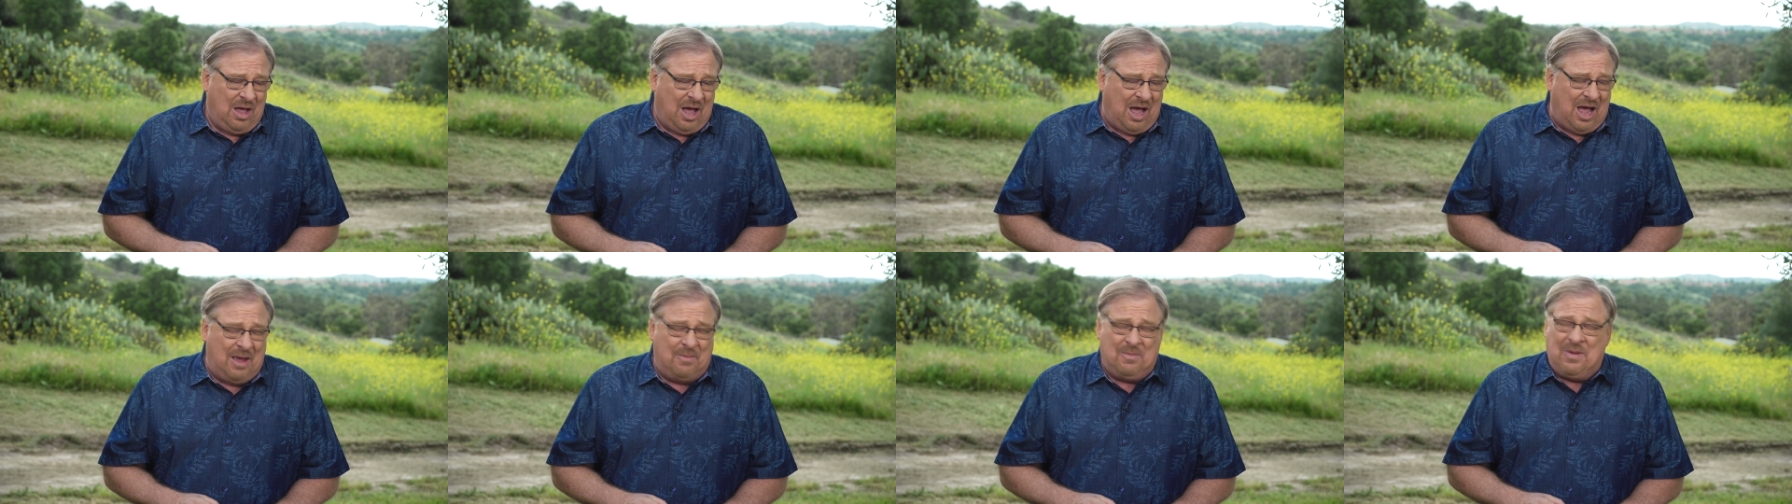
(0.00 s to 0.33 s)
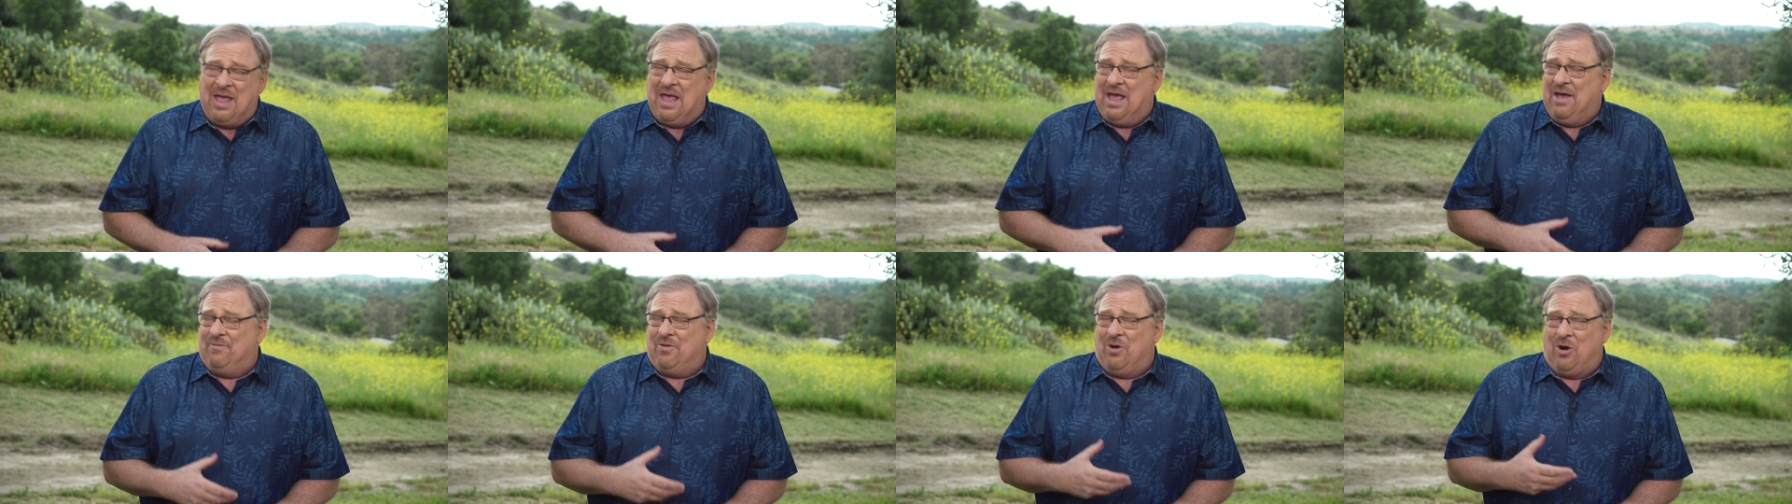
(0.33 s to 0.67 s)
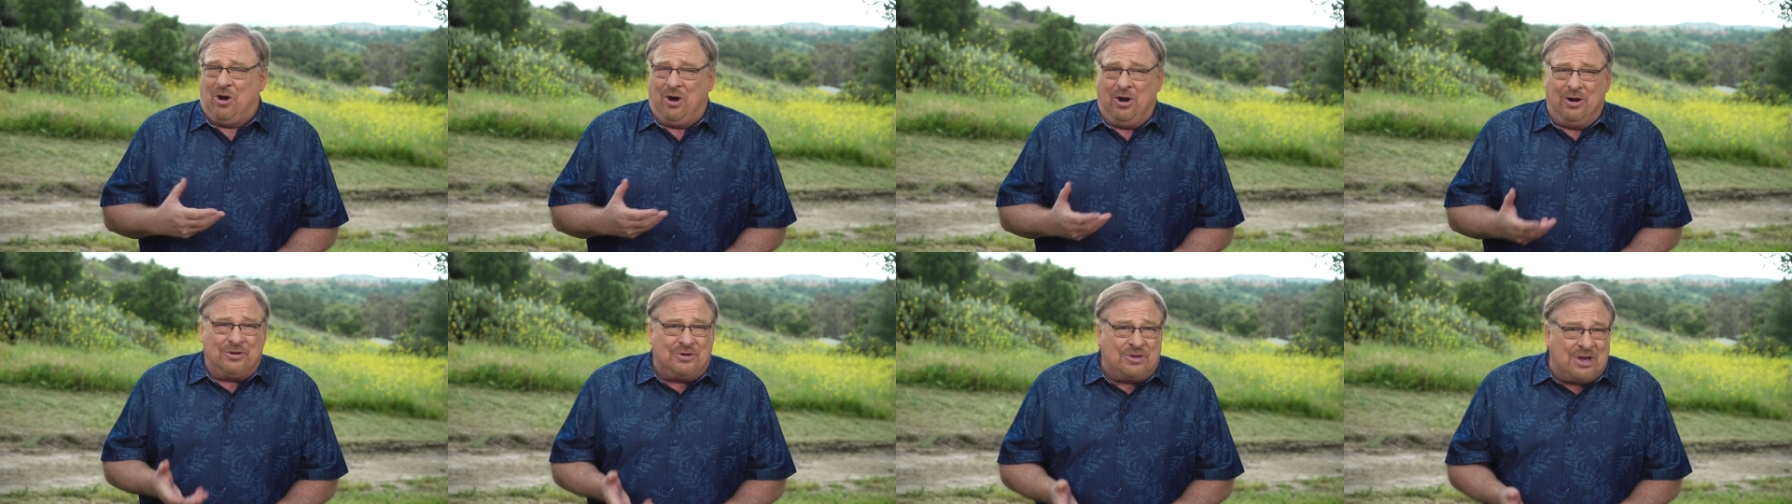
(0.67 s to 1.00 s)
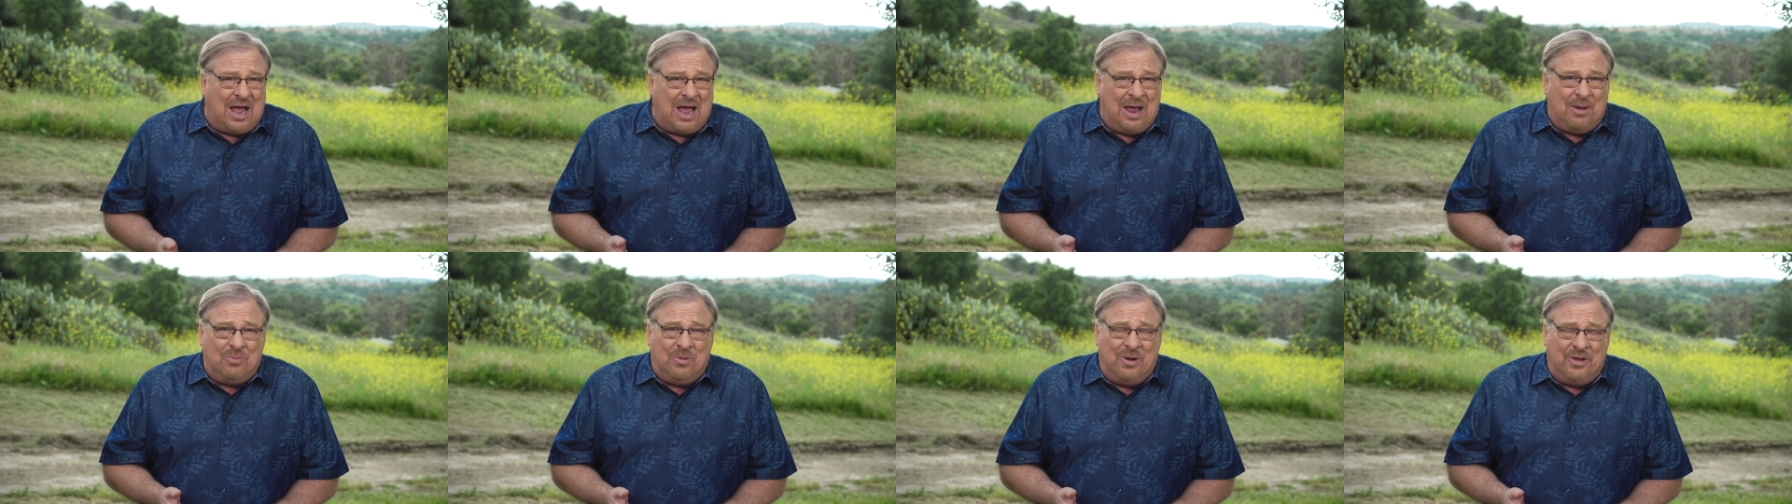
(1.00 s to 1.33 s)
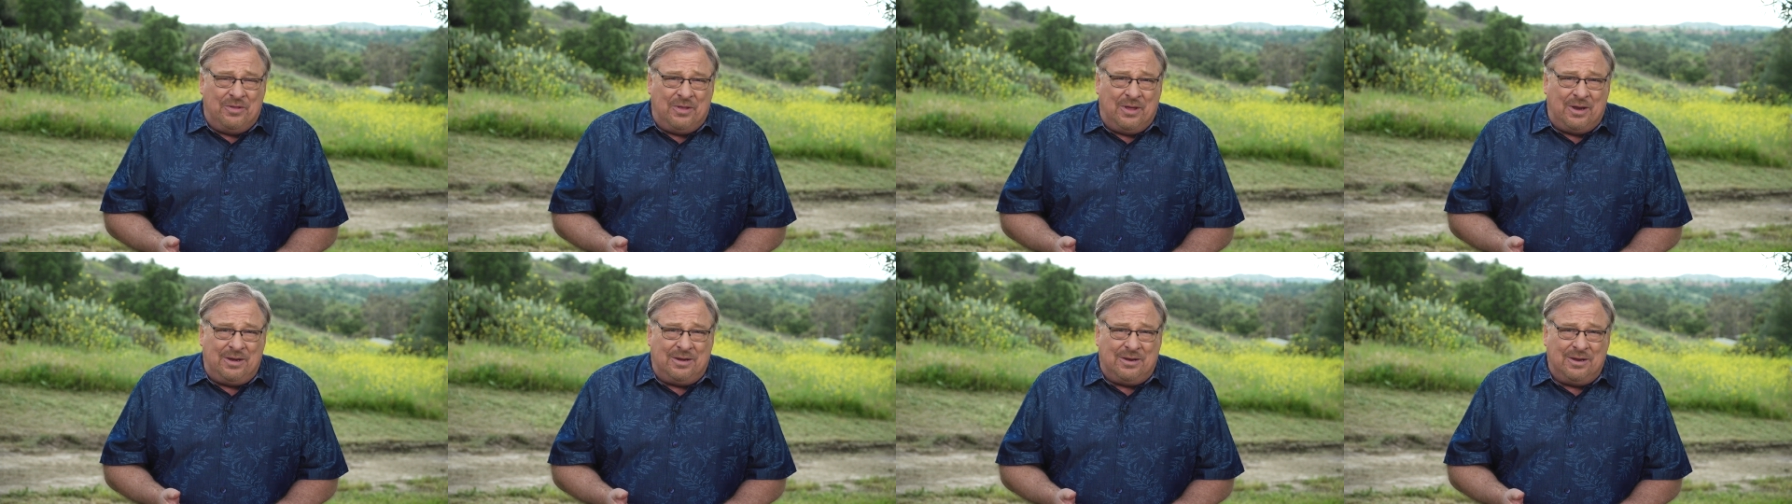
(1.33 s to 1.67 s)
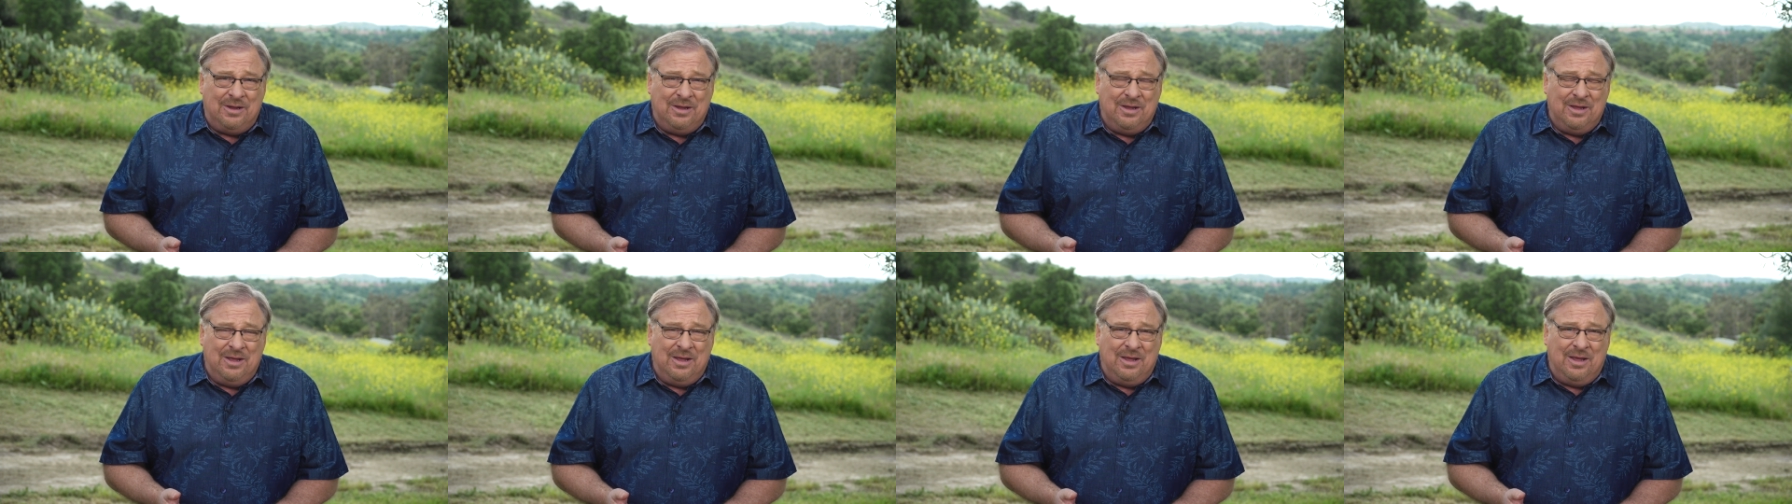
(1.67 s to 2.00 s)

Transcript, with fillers: I may have a hard time with it.